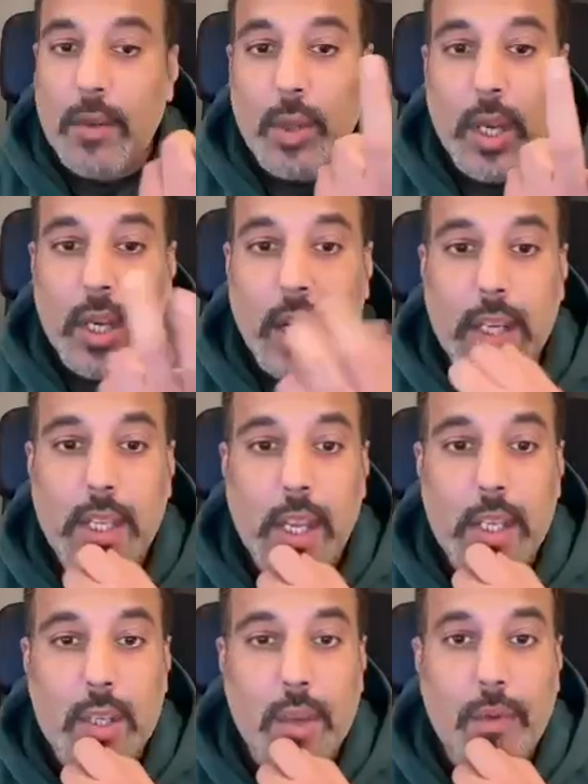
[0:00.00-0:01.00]
can get the
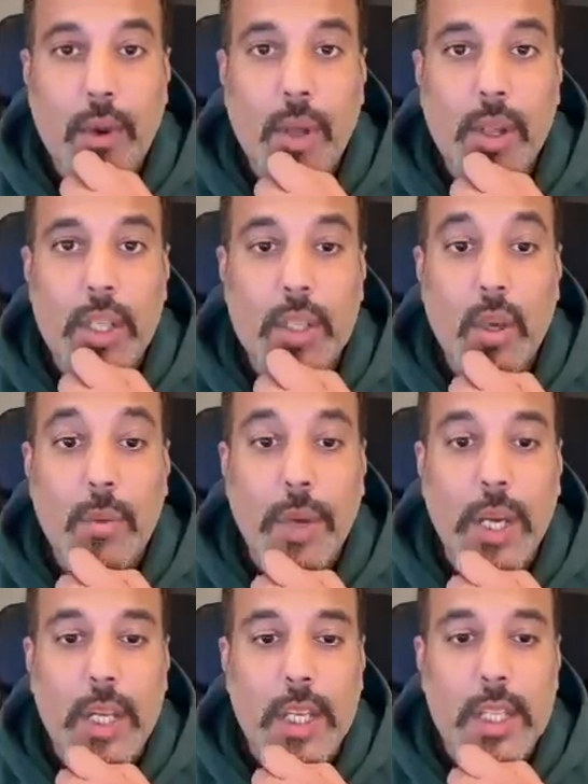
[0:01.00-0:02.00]
list of all the shop
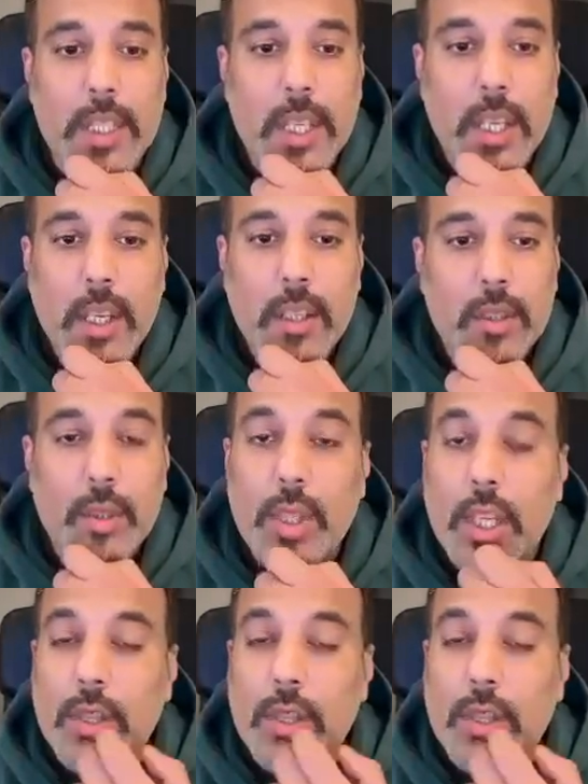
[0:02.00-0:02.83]
IDs. So there is